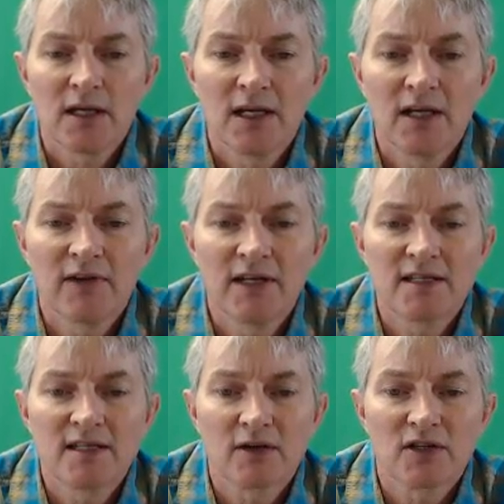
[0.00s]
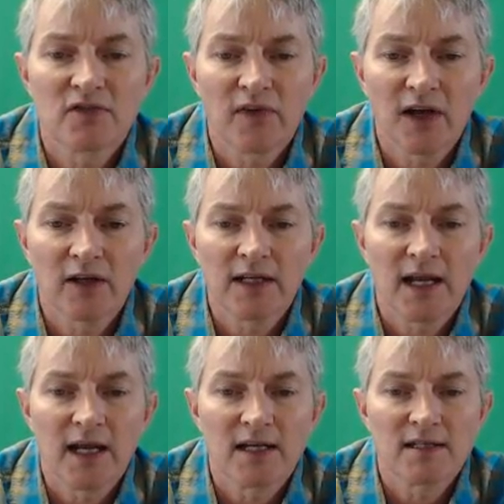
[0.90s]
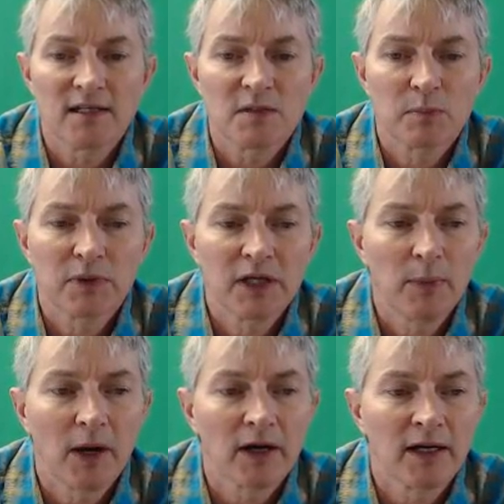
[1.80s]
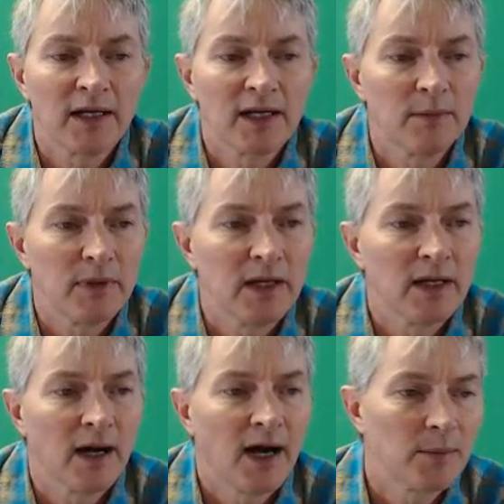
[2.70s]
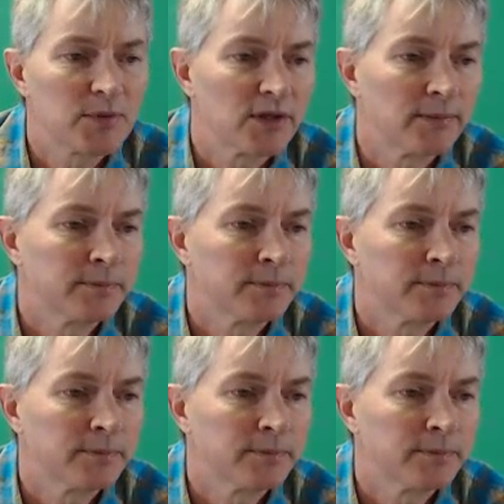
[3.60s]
Even in serious felony cases, plea bargaining can be an option.